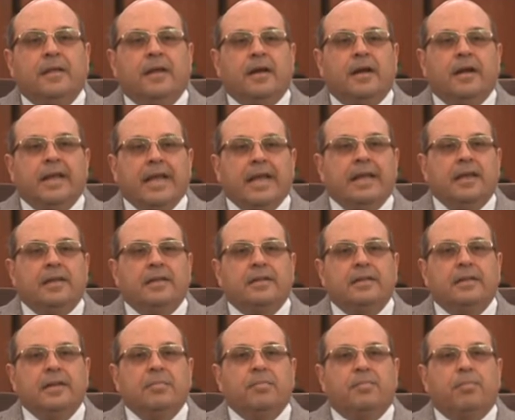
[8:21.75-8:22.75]
Again,
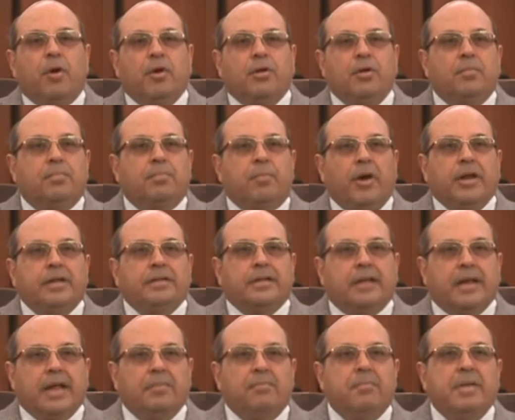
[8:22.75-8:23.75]
the important point that
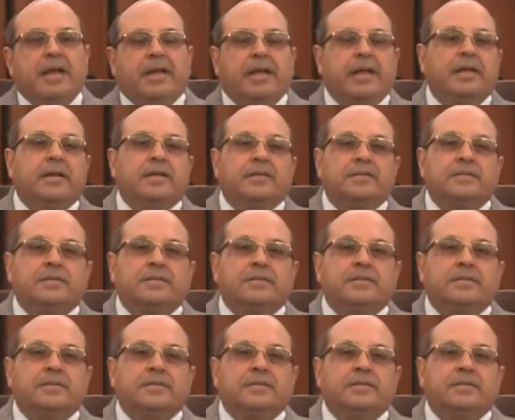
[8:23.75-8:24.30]
I am making is